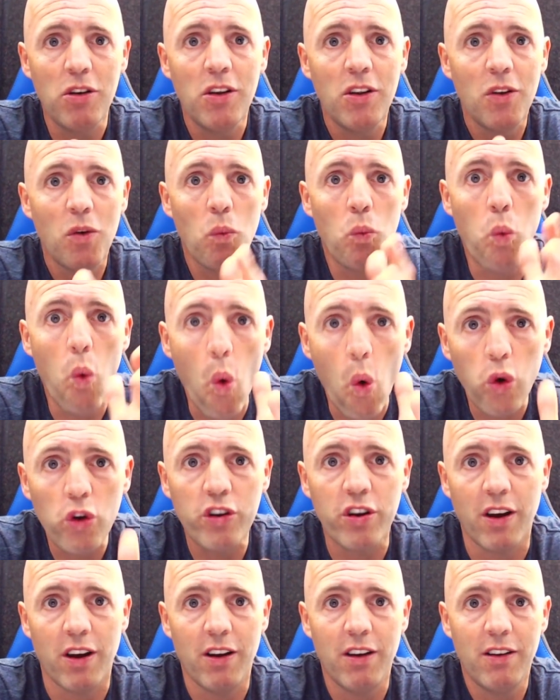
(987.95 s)

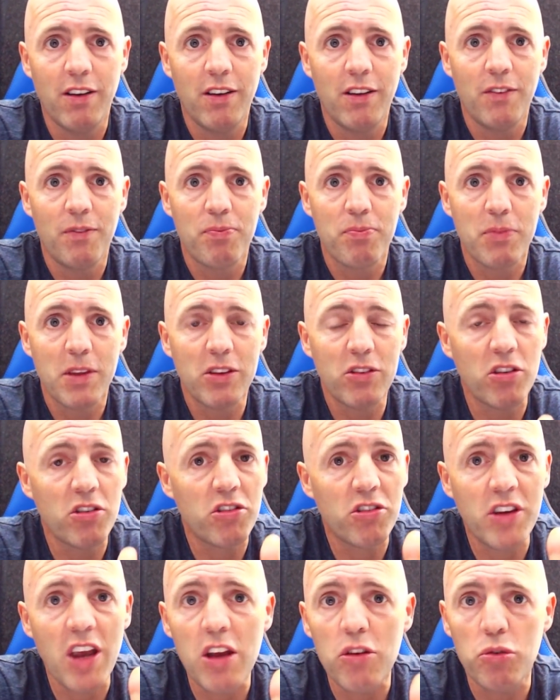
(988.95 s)
Water. It's a
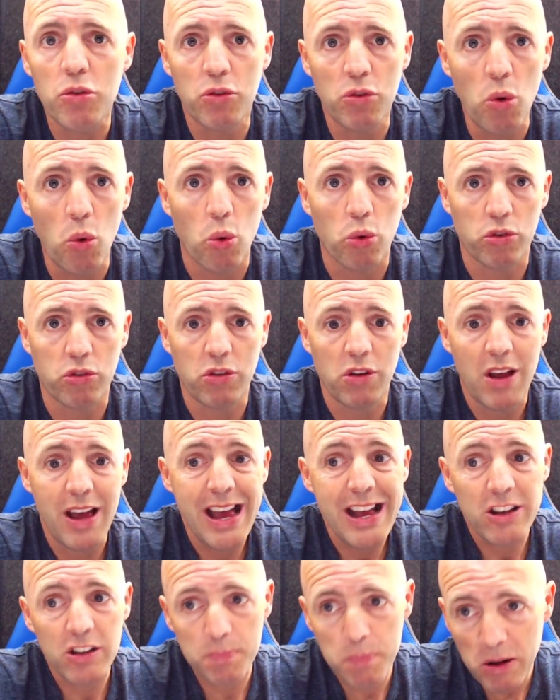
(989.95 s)
scarce resource,
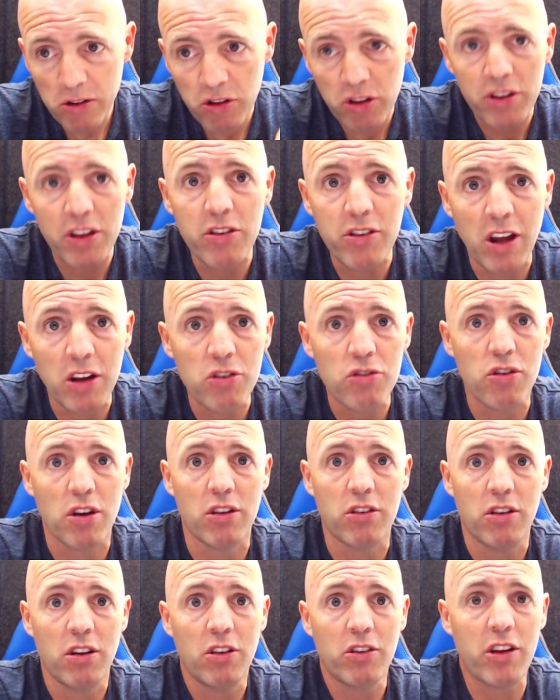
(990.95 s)
especially in these
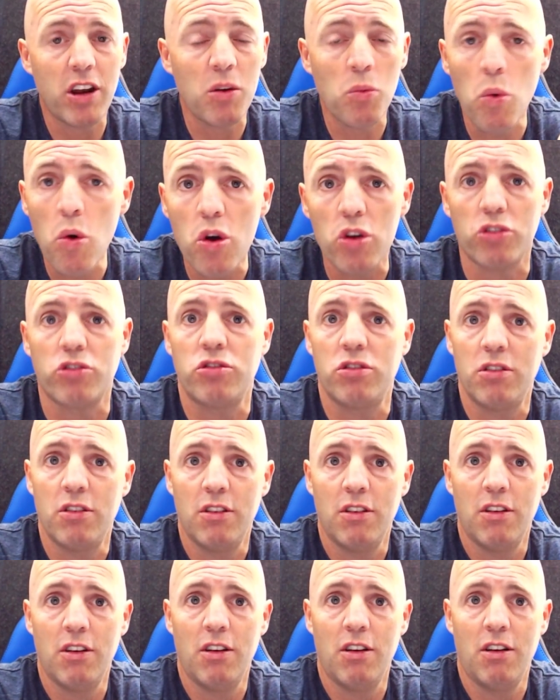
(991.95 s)
countries. It's getting worse.
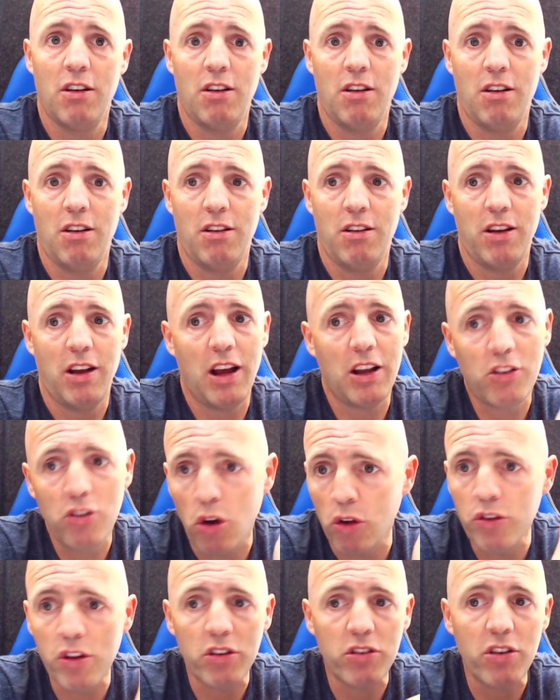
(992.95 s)
It's
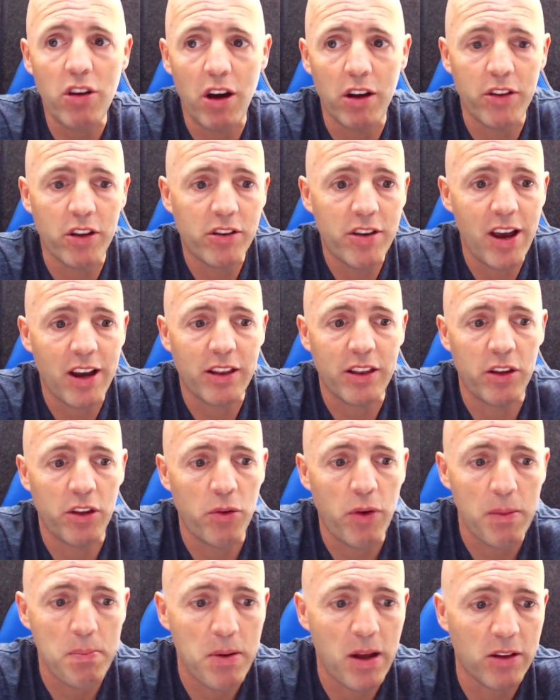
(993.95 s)
on their side. The tech, they're in the
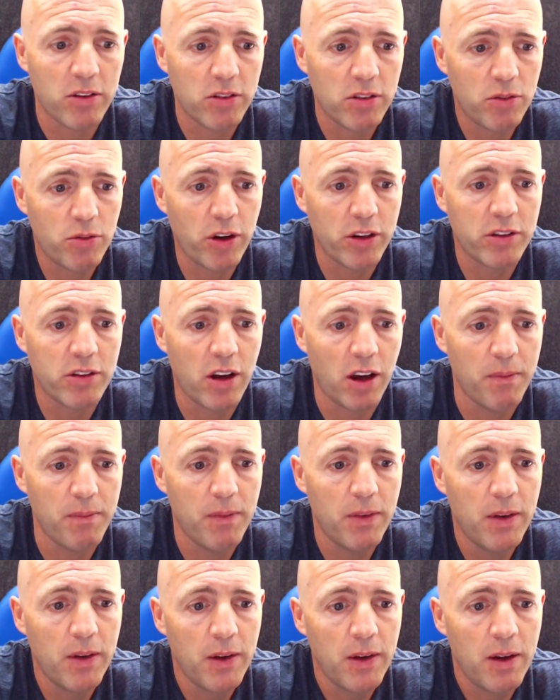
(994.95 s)
right place, right time.
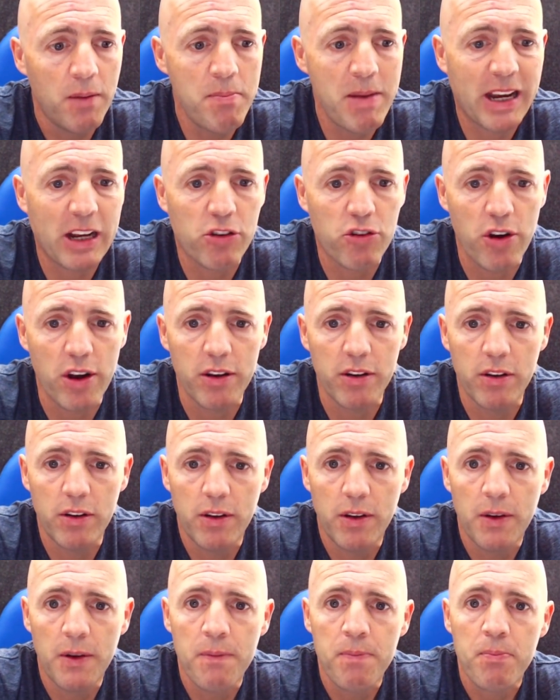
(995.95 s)
Mega trend.
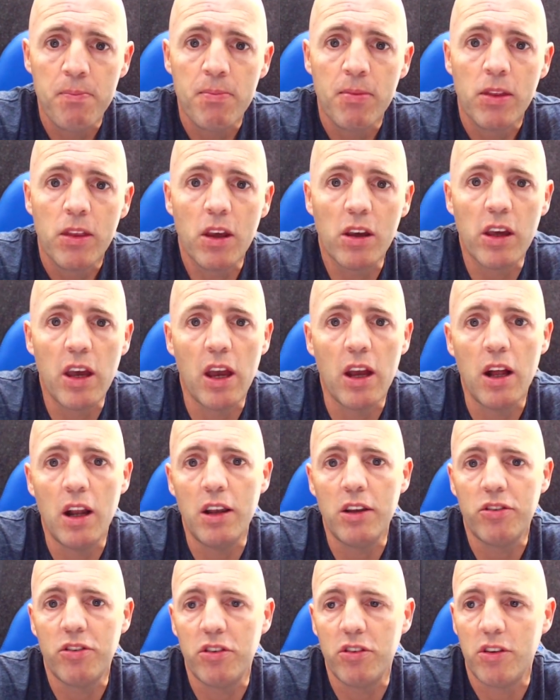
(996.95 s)
Okay,
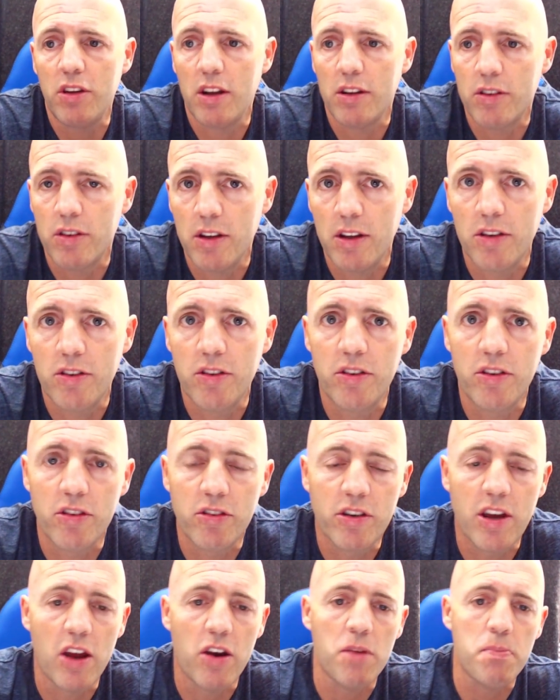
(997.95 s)
this is the
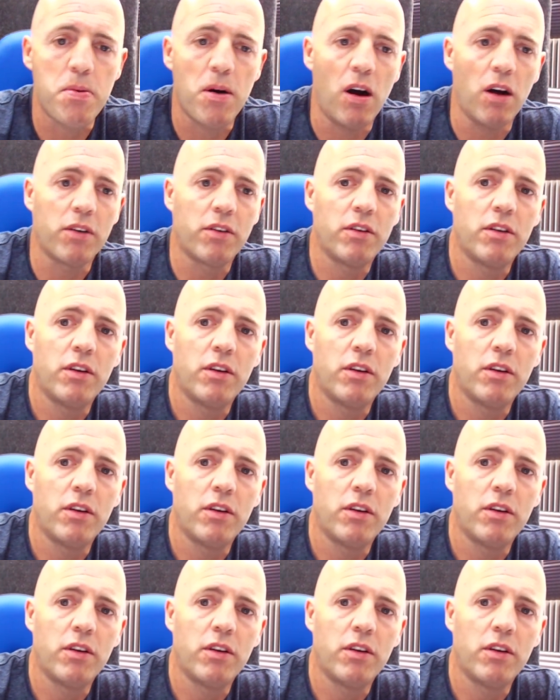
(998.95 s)
scary part.